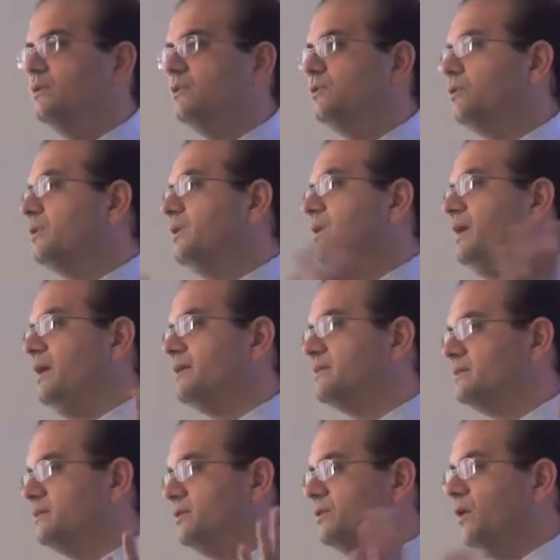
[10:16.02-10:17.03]
looking
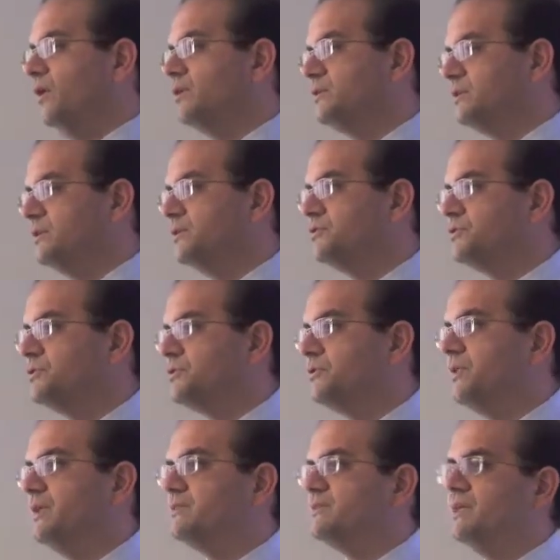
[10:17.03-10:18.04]
at all the
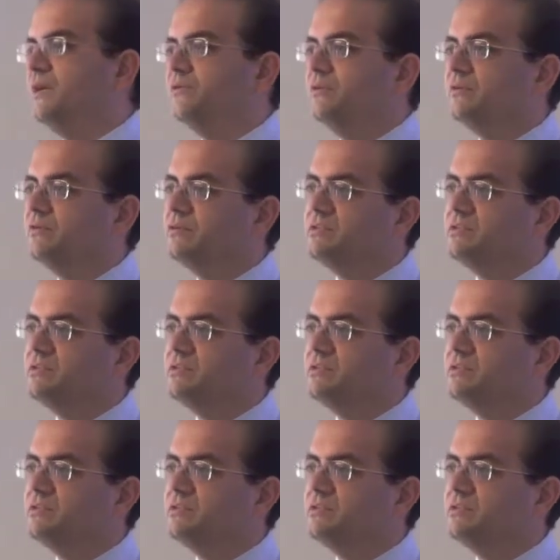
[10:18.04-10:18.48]
literature that's out there,